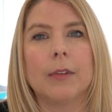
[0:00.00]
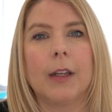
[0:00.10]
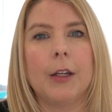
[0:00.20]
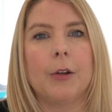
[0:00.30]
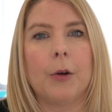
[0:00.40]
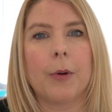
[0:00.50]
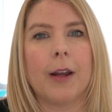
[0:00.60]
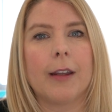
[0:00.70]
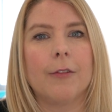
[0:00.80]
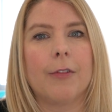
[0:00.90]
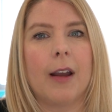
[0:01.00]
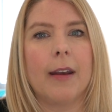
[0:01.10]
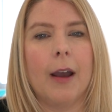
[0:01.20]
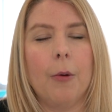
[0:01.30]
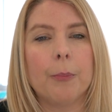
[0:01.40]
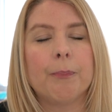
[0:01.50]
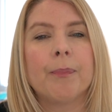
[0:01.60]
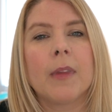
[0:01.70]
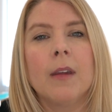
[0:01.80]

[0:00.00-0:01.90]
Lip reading: let you know what I can find out.